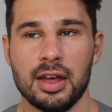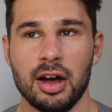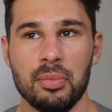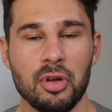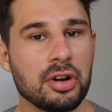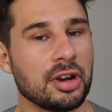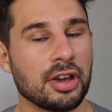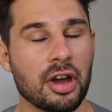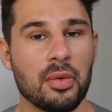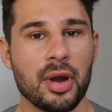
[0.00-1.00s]
I'm not going to
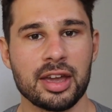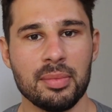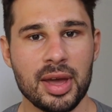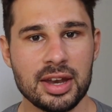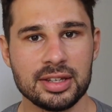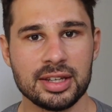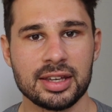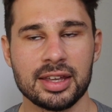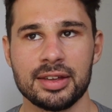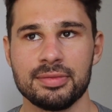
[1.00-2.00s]
go
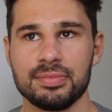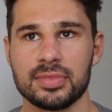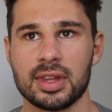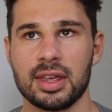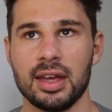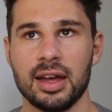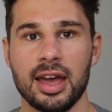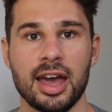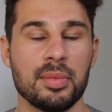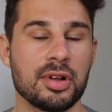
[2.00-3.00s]
recommending
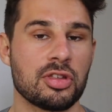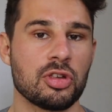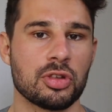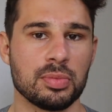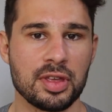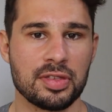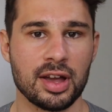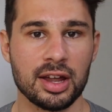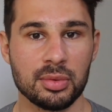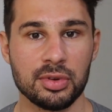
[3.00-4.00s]
how much you should be
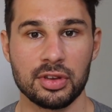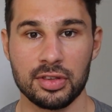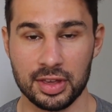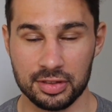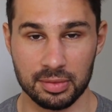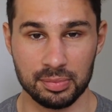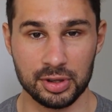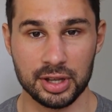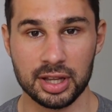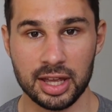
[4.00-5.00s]
starting with because that's
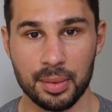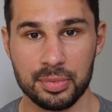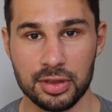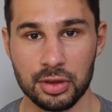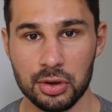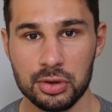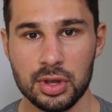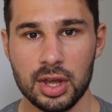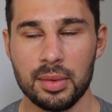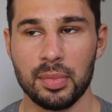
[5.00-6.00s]
completely up to you.
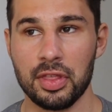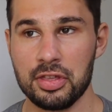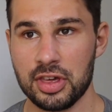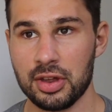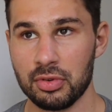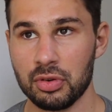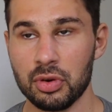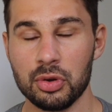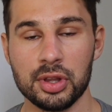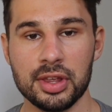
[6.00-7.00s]
But the general
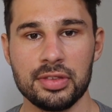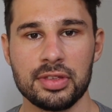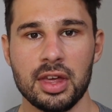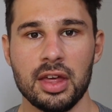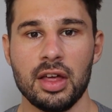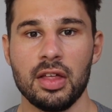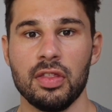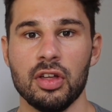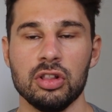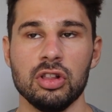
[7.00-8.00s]
rule is
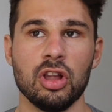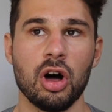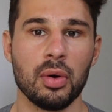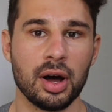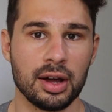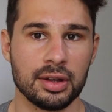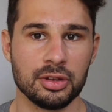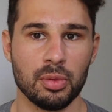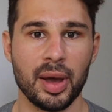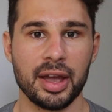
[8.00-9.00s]
the lower
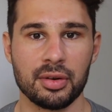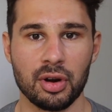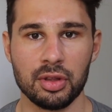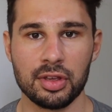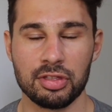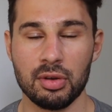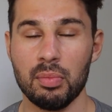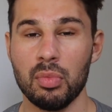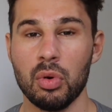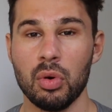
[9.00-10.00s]
your bankroll is, the
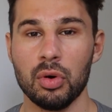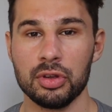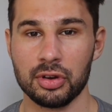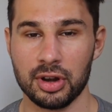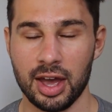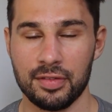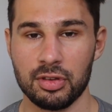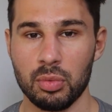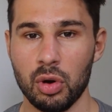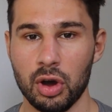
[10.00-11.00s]
more you're going to have
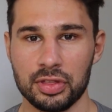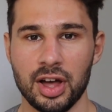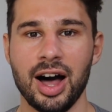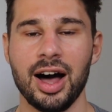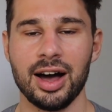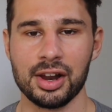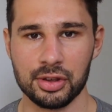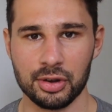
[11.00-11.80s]
to work, the harder